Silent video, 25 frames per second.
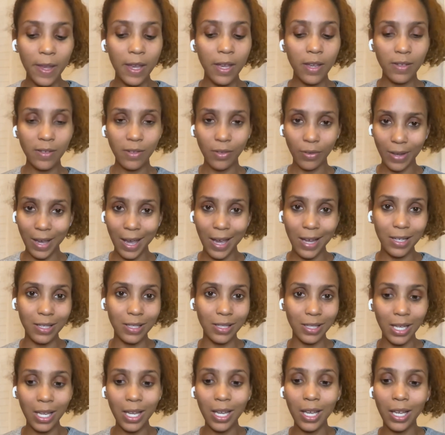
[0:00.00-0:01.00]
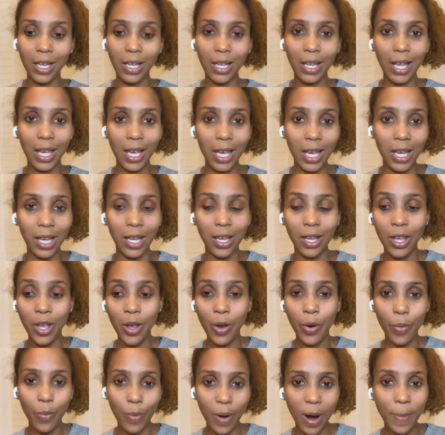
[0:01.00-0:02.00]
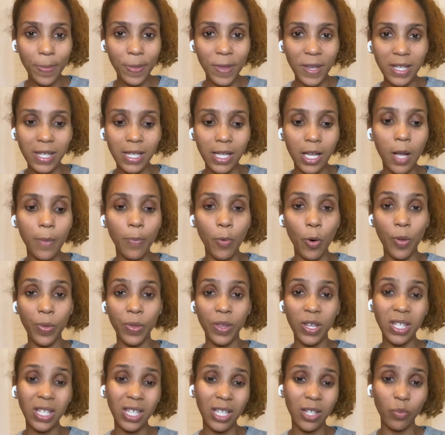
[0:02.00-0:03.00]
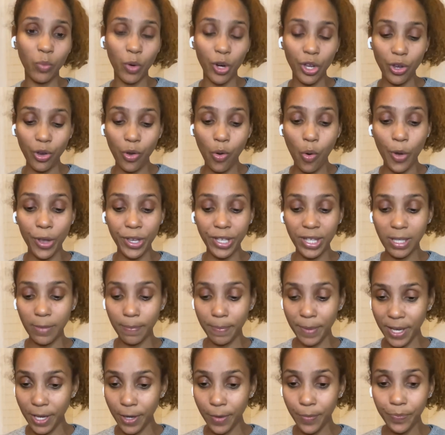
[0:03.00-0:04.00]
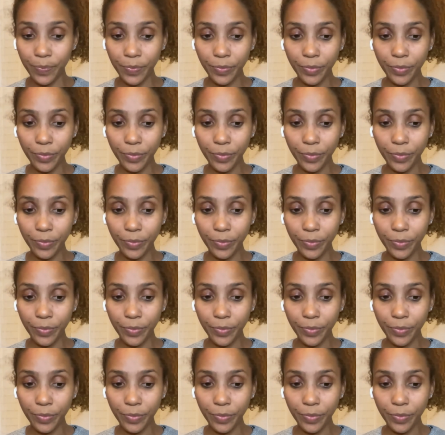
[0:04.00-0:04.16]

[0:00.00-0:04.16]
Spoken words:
So God is saying, hey, wrap this up, or this is where you're going to be.